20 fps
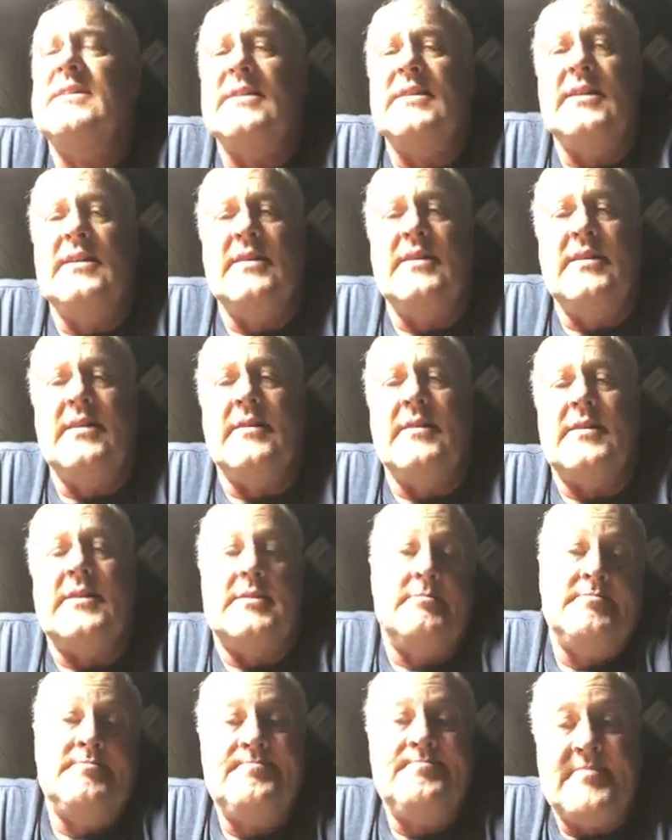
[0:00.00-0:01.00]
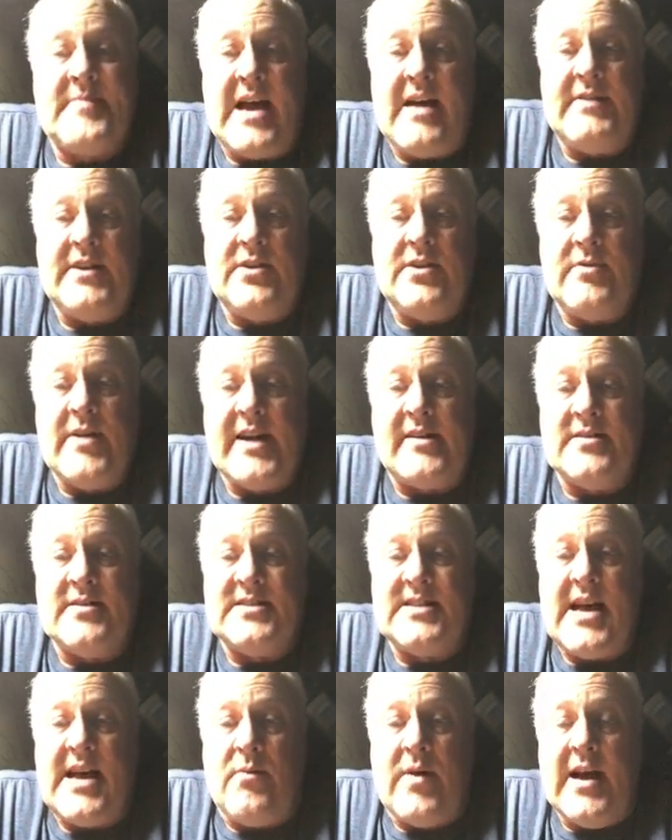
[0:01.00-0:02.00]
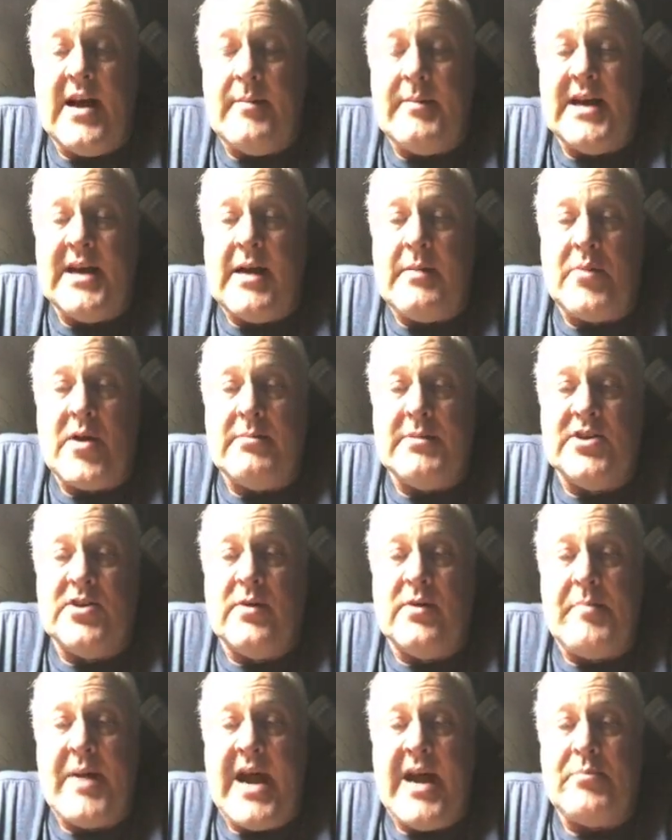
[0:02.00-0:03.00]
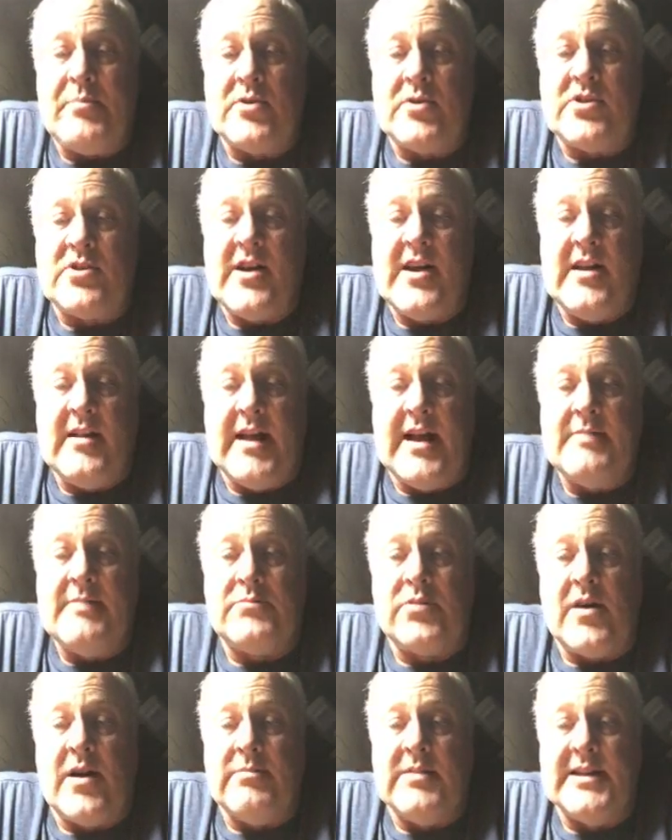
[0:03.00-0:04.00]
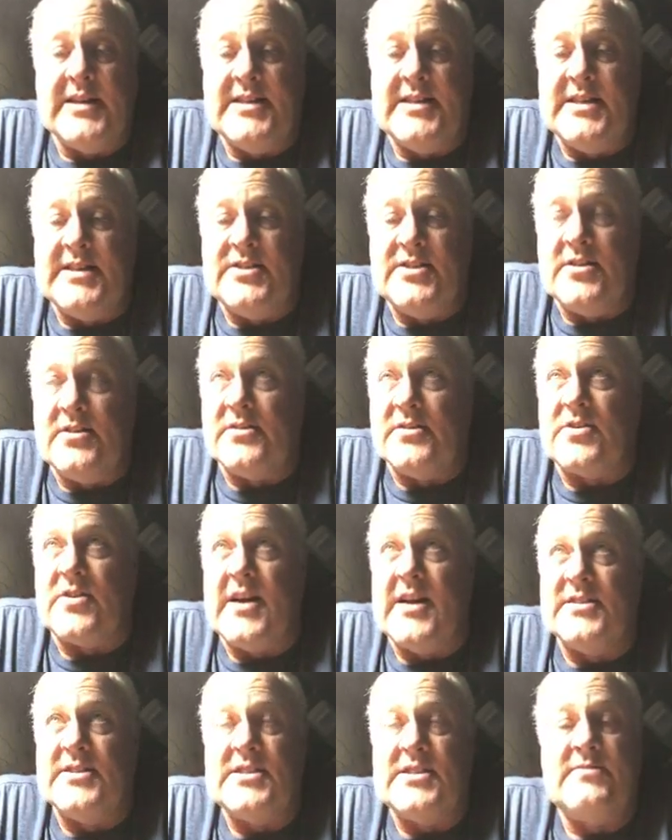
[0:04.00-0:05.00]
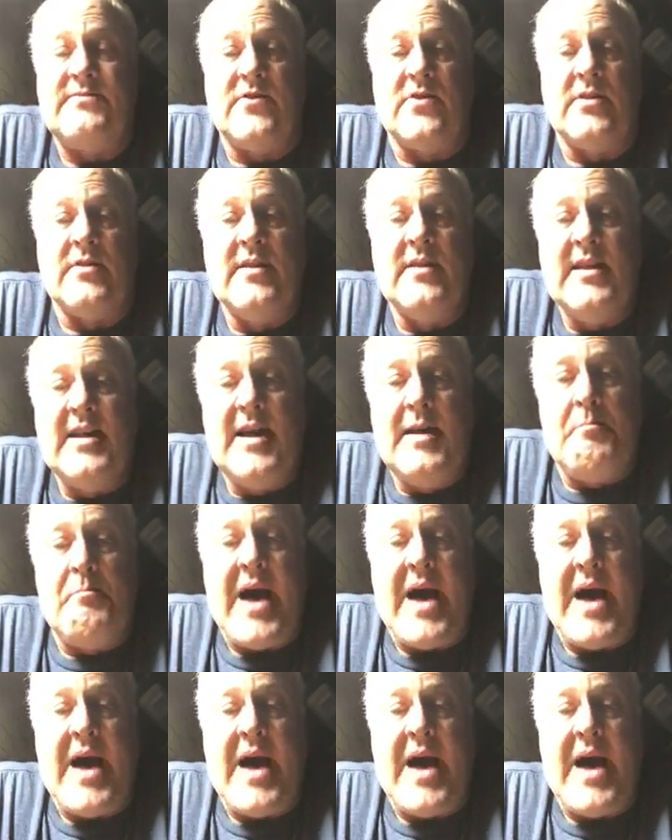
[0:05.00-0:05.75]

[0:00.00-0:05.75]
a digital trail just for backup purposes, but you don't want to throw paper away.